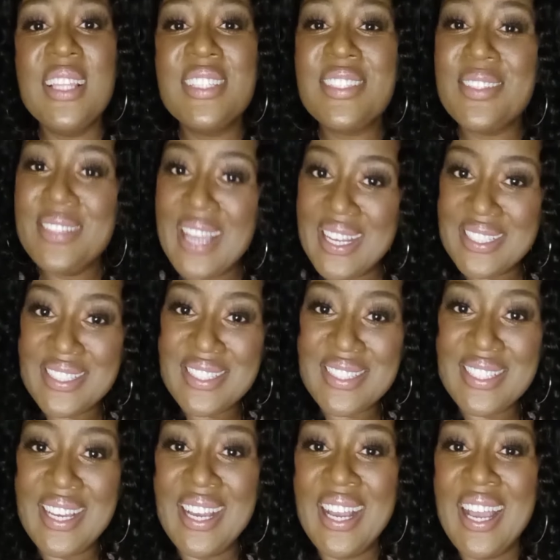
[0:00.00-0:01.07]
so yes
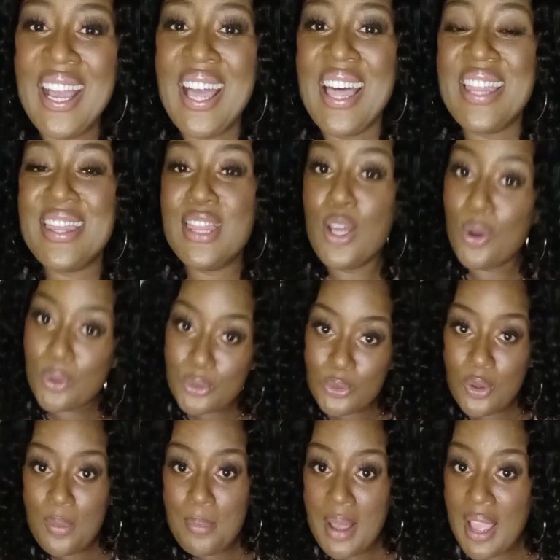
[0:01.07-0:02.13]
those
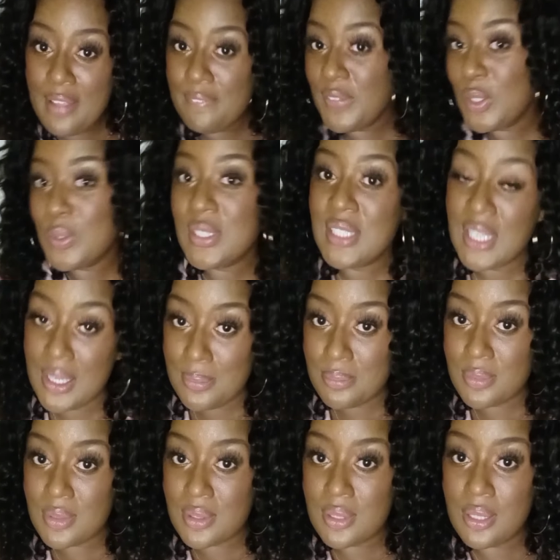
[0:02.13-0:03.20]
were my few
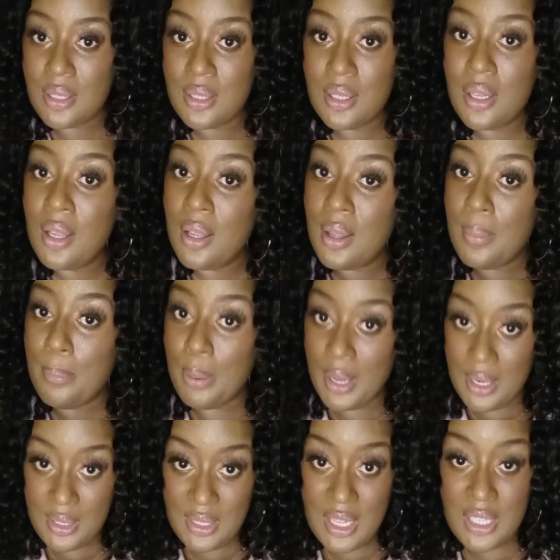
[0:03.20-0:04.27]
tips.
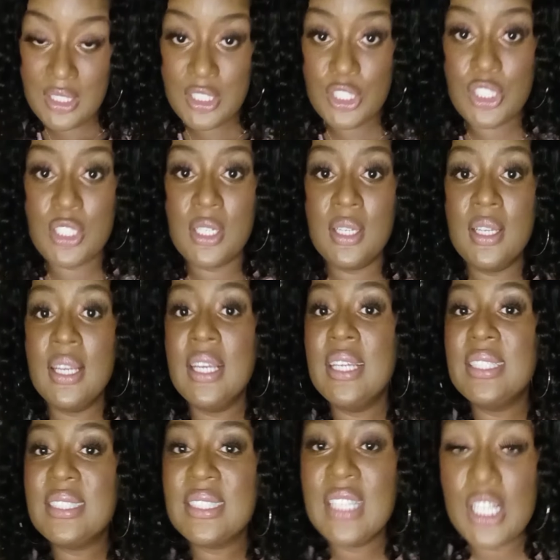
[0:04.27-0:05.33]
Product knowledge,
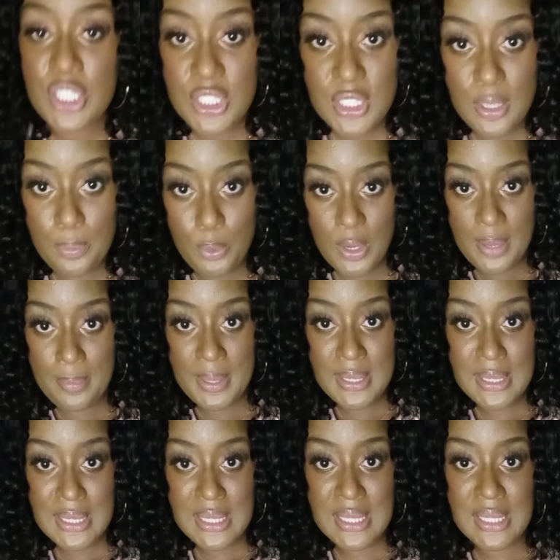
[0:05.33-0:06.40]
scheduling
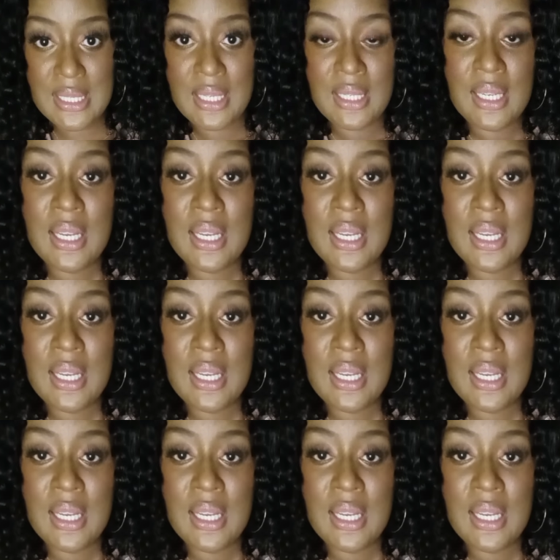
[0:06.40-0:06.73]
appointments.